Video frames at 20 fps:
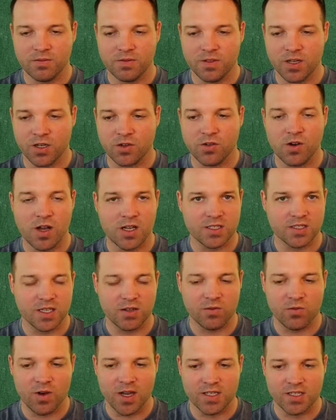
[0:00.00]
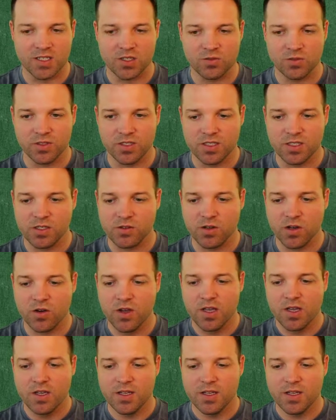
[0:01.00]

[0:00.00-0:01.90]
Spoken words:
across at y is equal to 0,